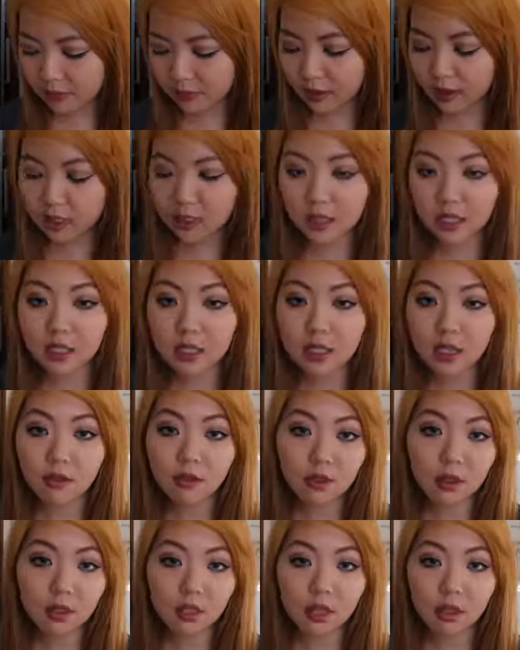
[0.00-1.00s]
if I synced
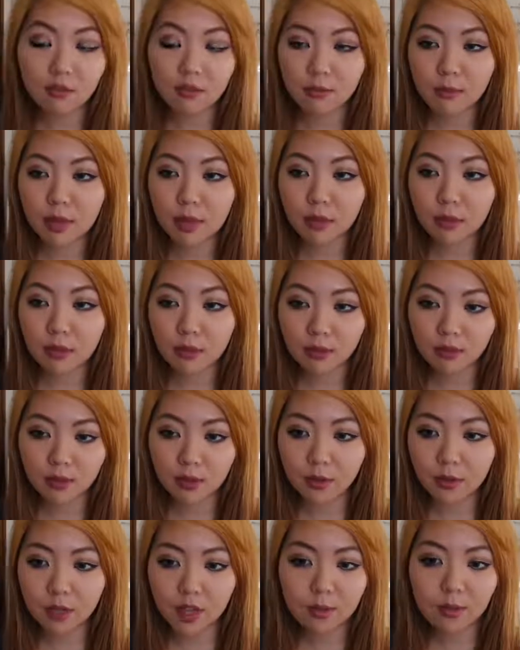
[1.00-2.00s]
everything from my old
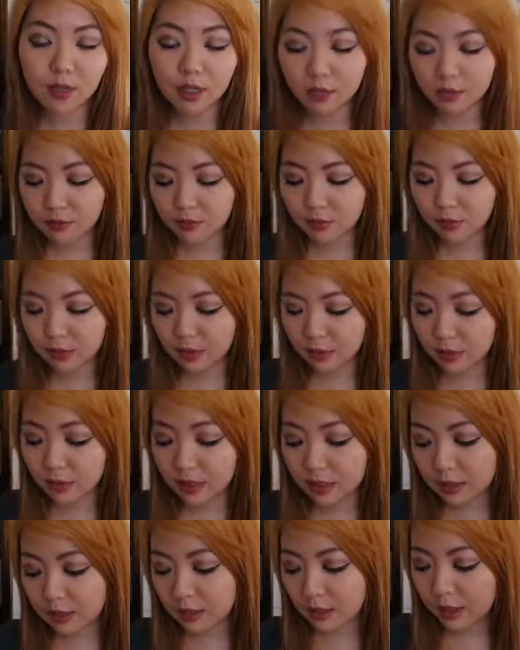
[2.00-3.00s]
phone and my new phone
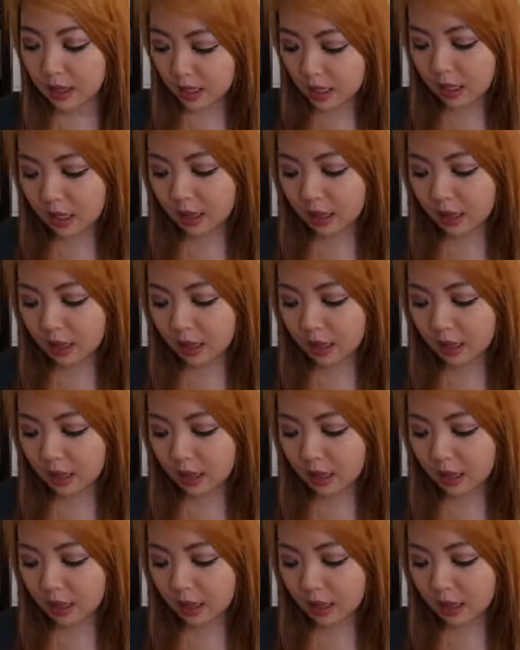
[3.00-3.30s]
on here,